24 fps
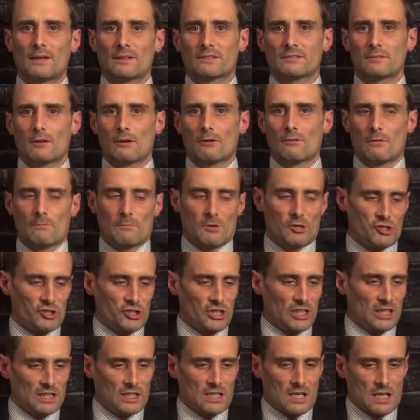assault
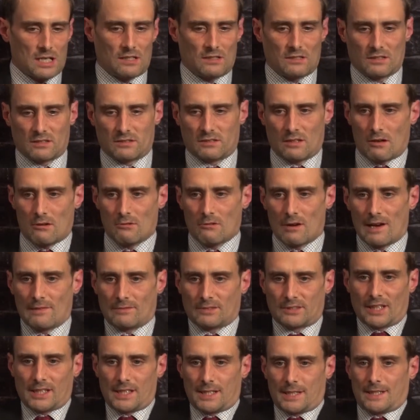machine guns, assault
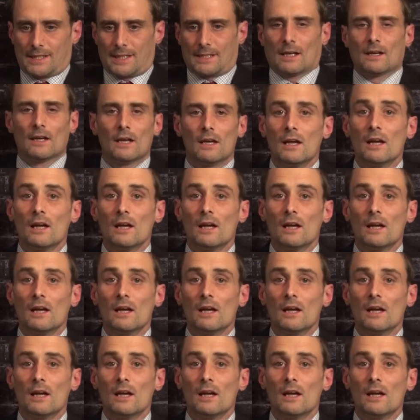rifles.